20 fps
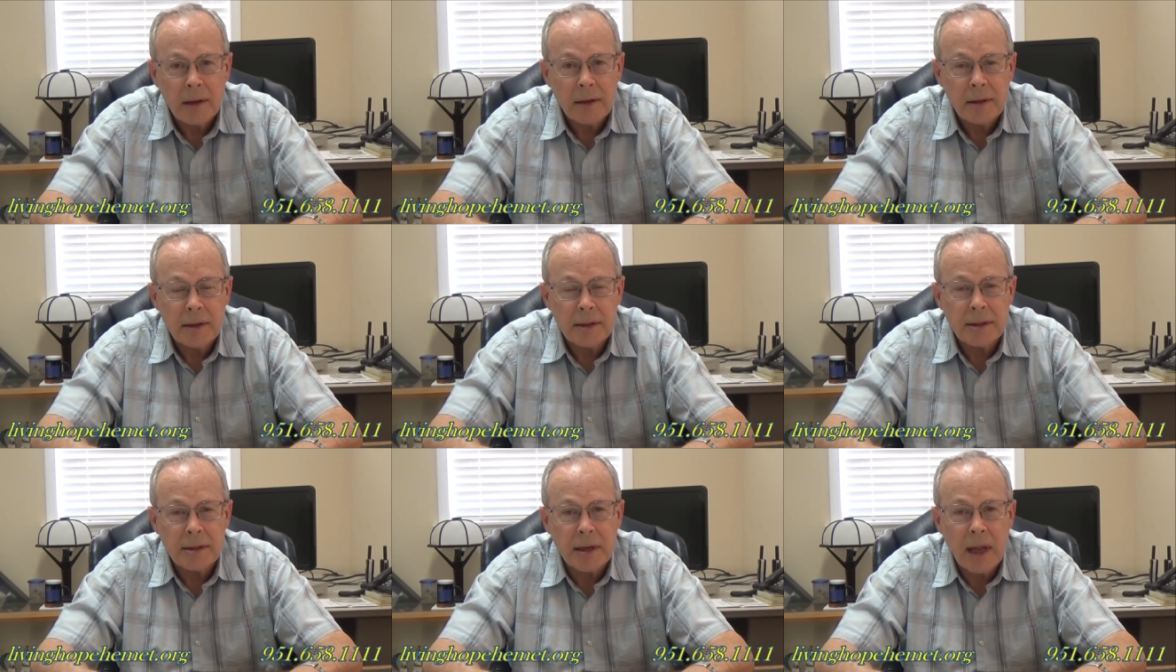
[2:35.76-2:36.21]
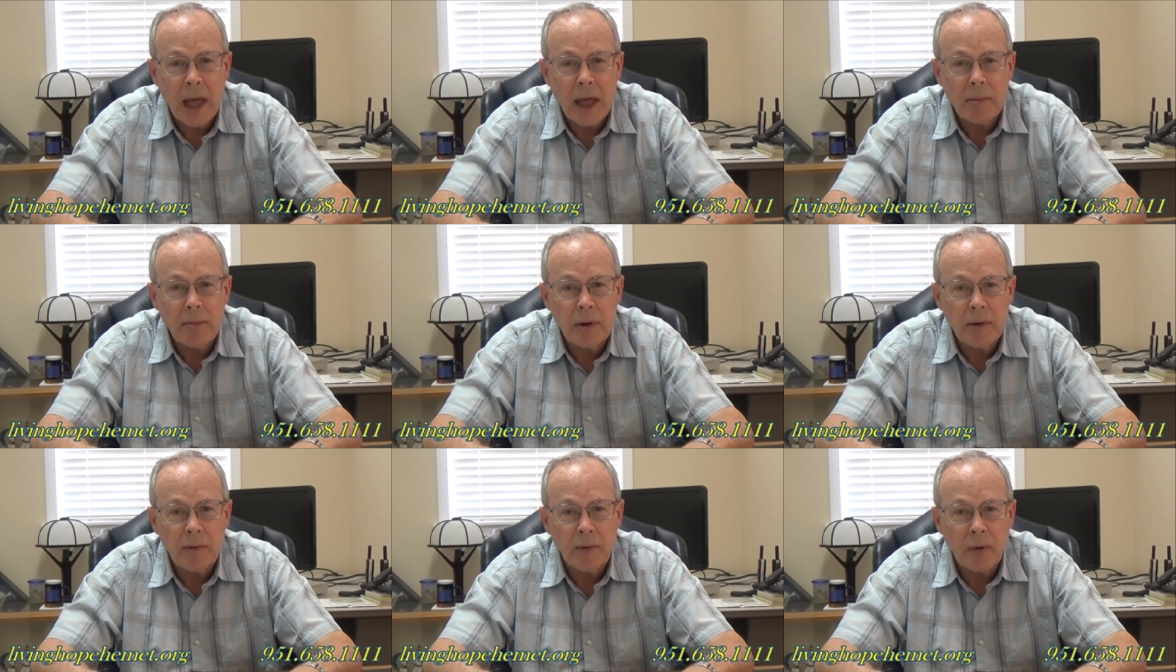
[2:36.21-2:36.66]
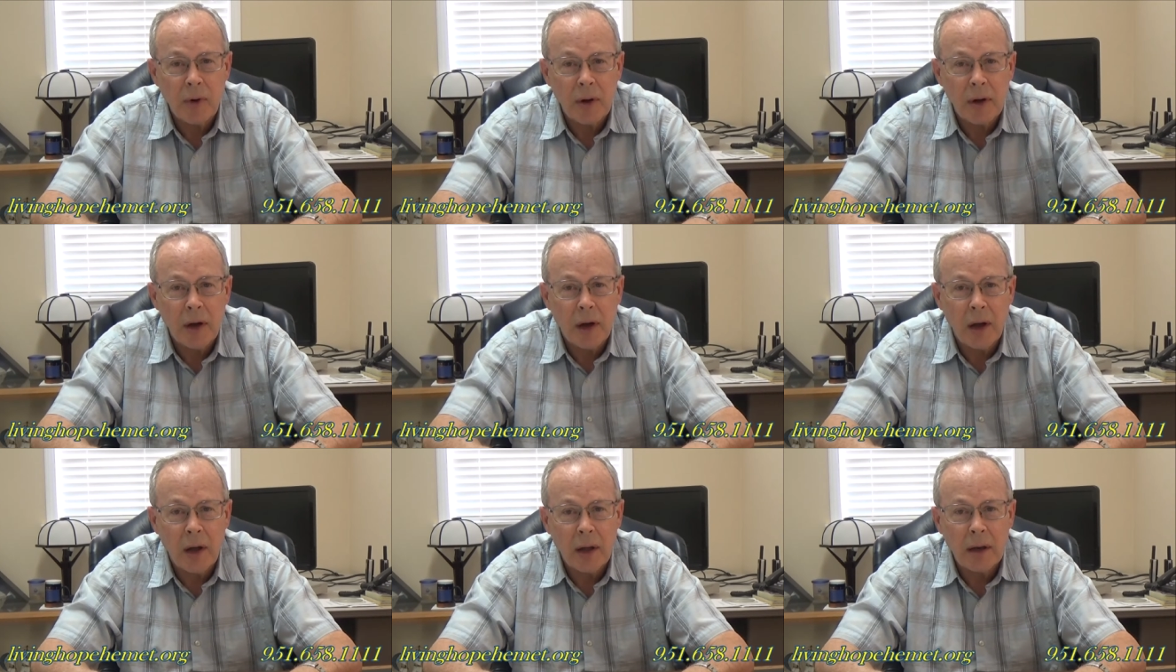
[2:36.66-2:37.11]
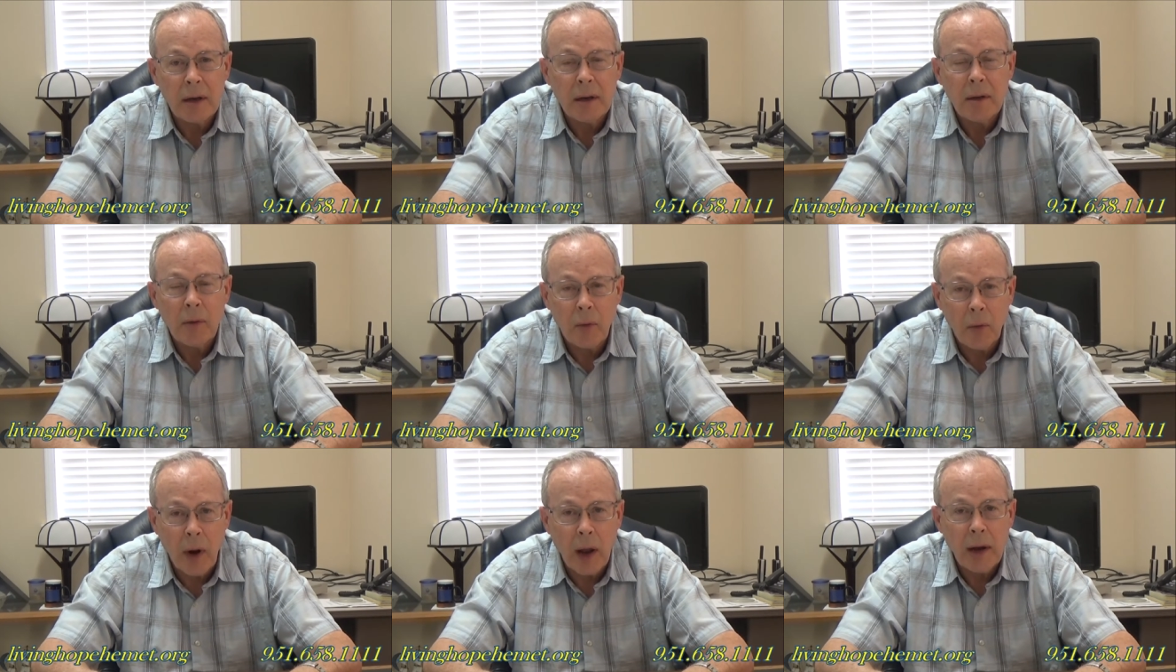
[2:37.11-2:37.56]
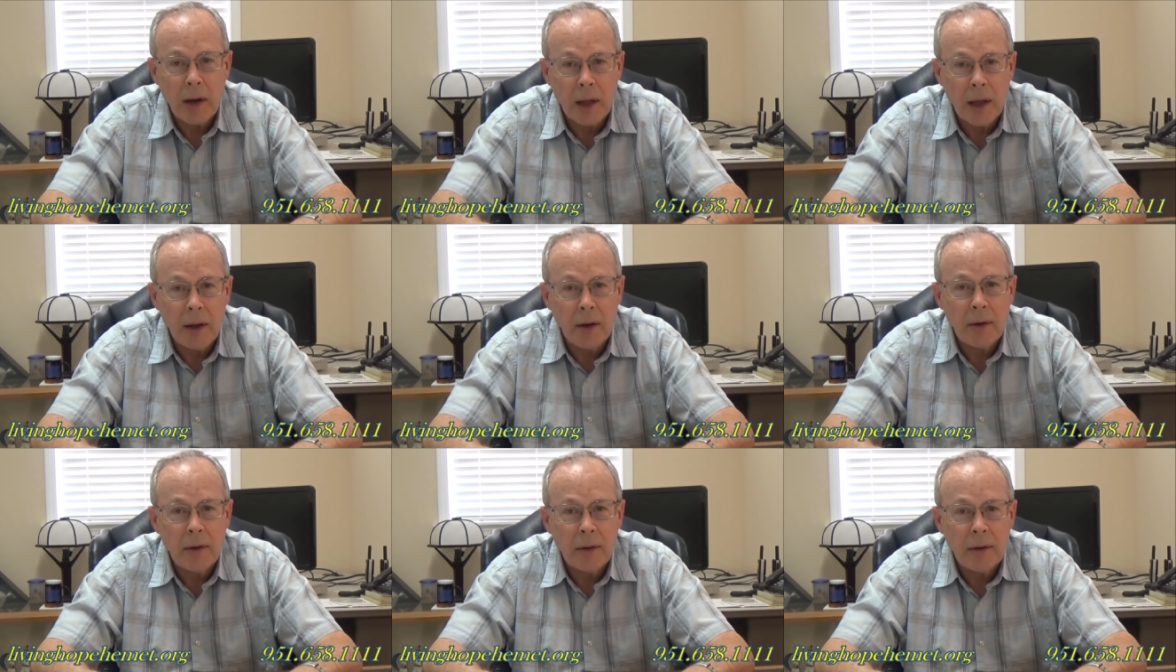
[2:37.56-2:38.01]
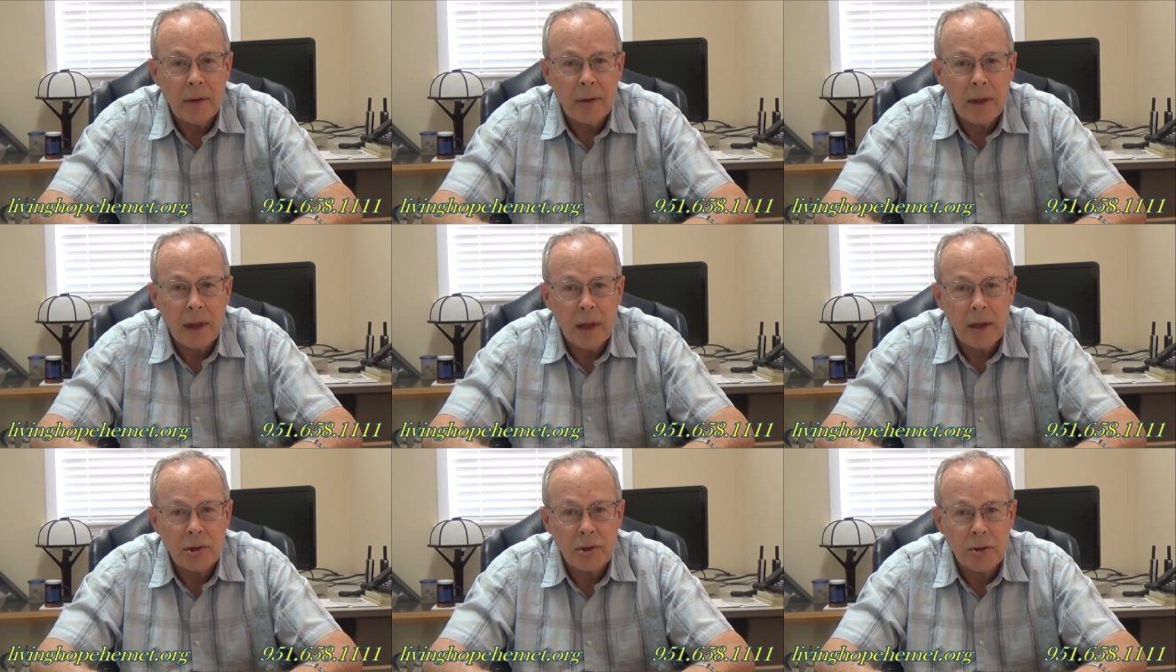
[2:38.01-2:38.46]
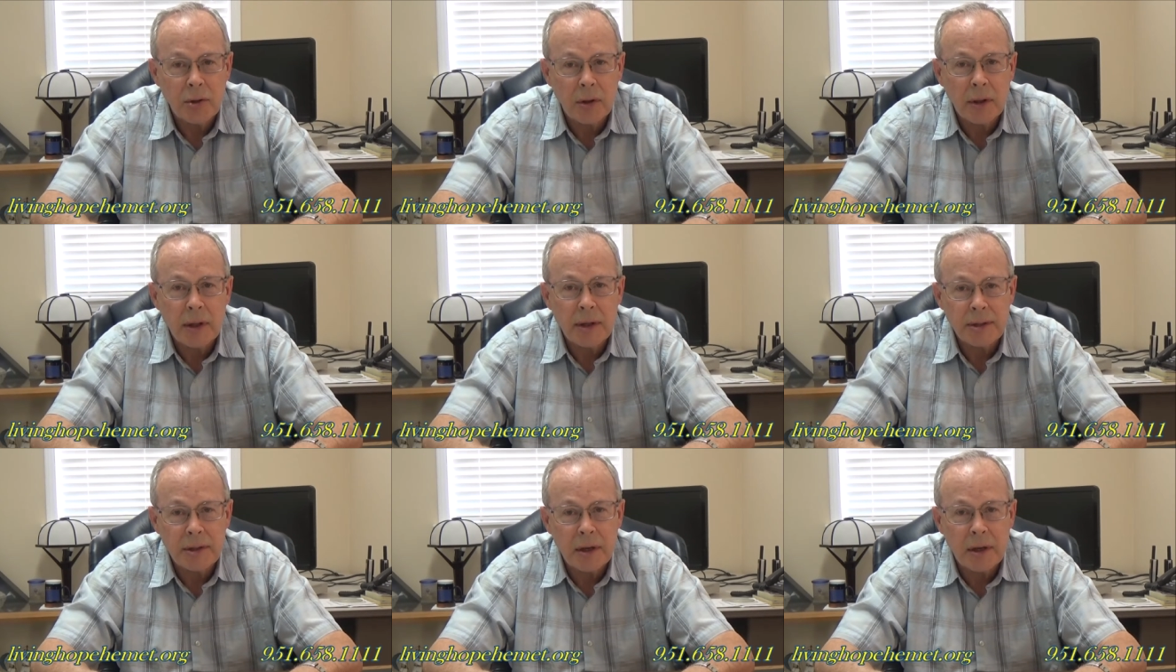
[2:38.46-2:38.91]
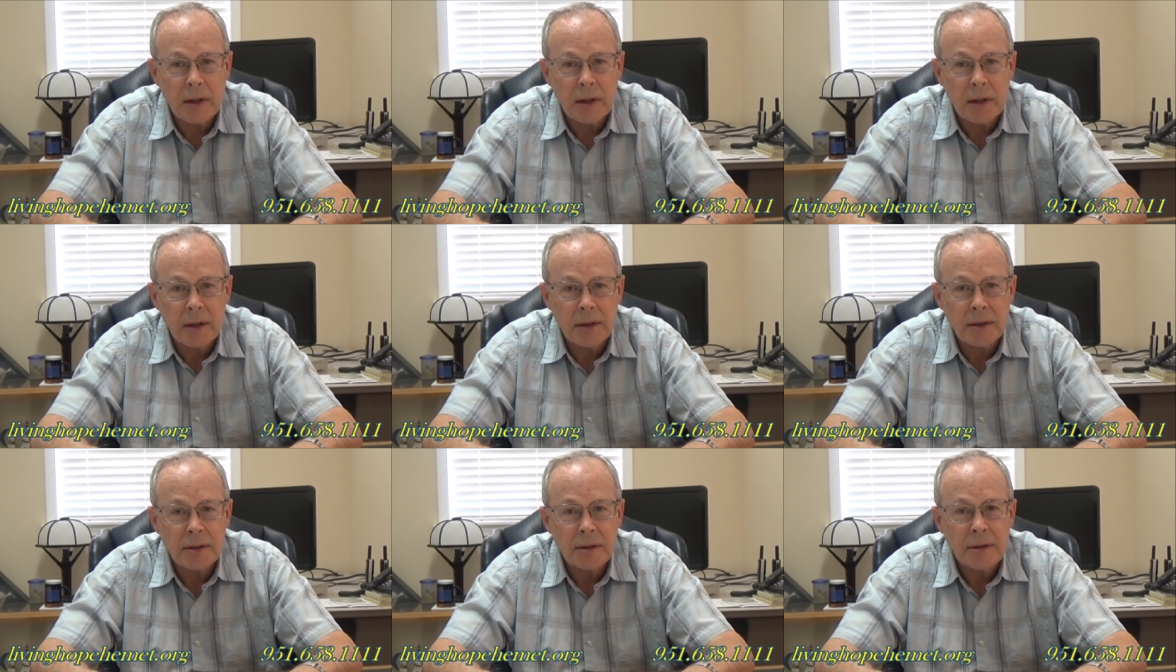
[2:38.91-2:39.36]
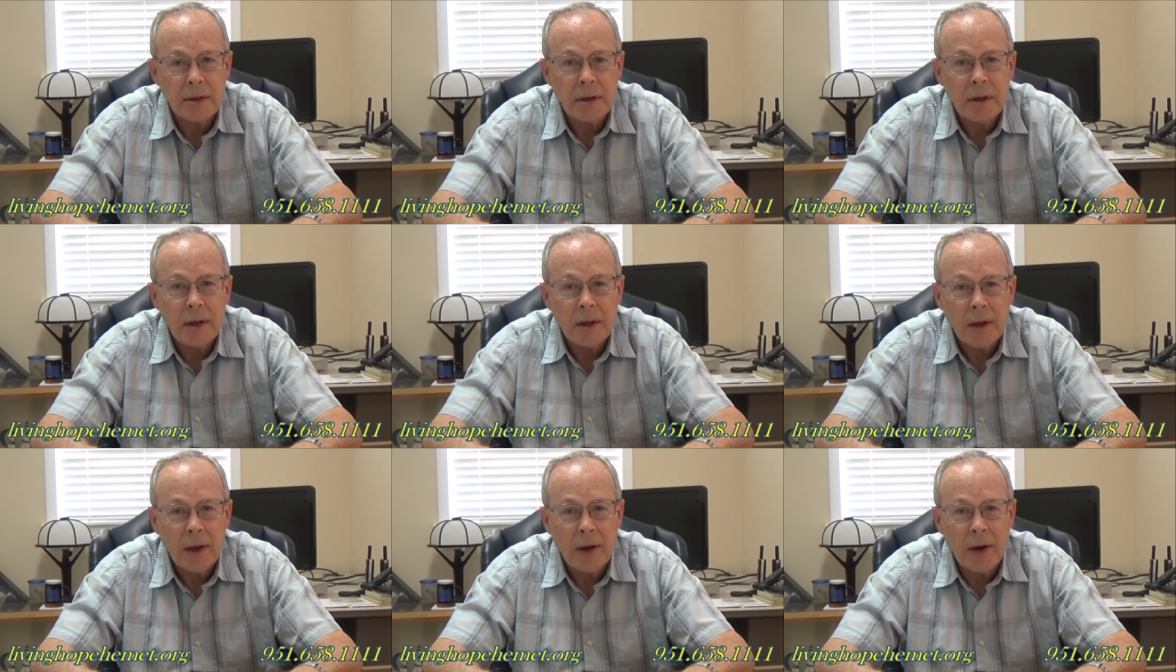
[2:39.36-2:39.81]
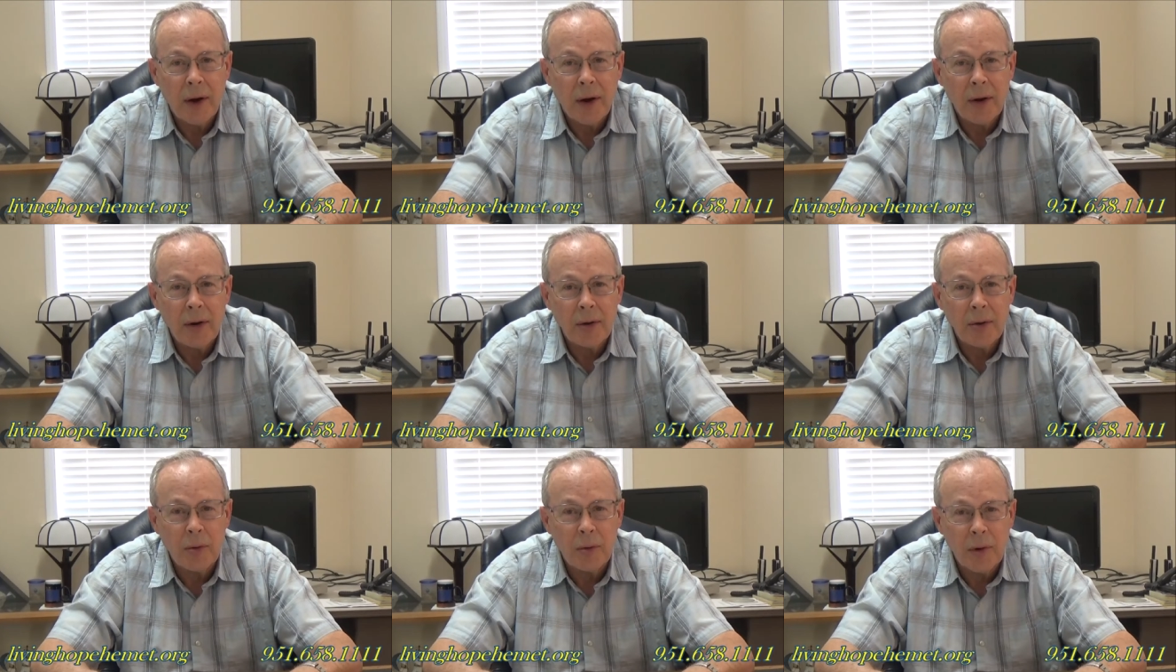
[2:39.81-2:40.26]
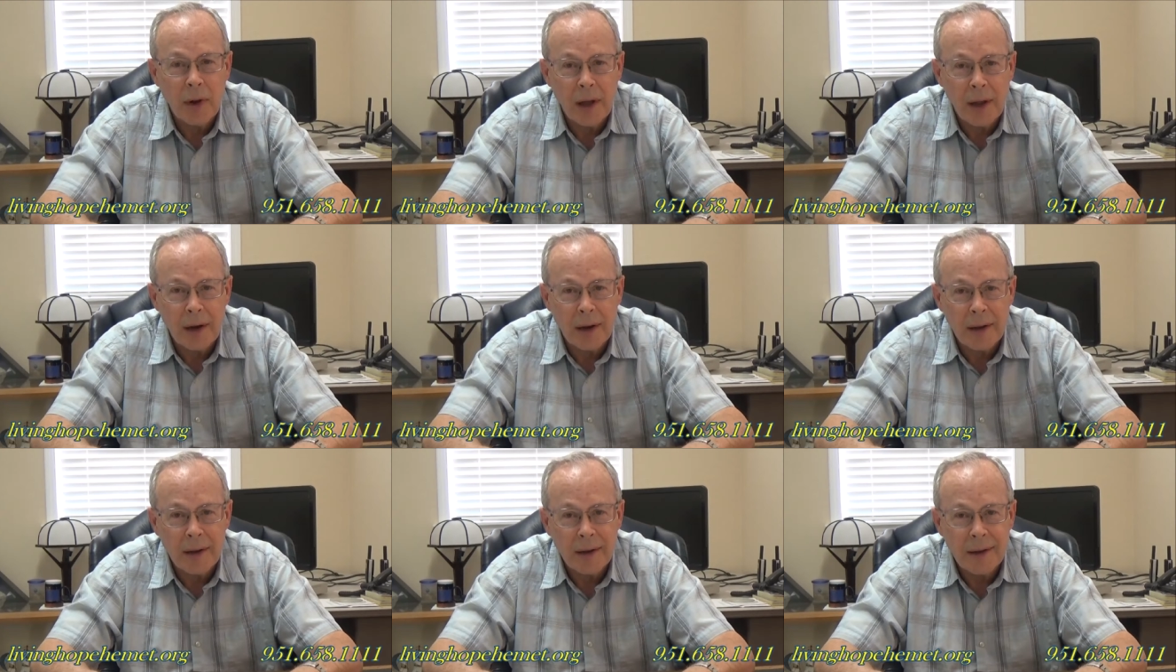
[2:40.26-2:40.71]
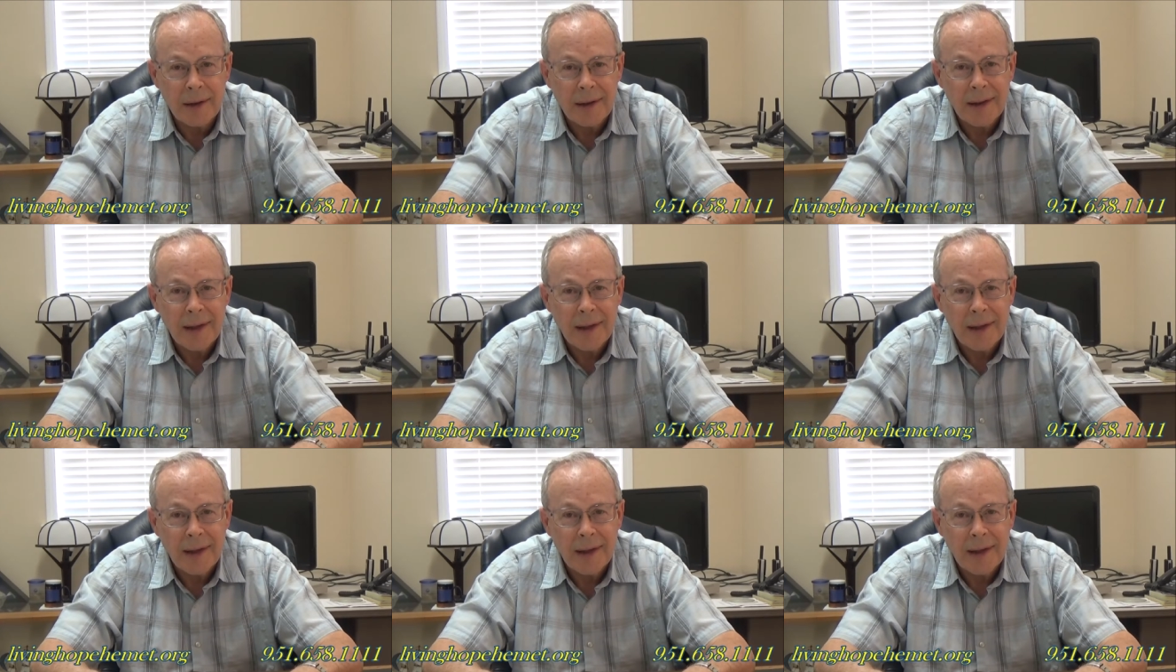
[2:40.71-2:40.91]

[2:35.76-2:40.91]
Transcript: to stand before God right now? As you listen to this, are you ready?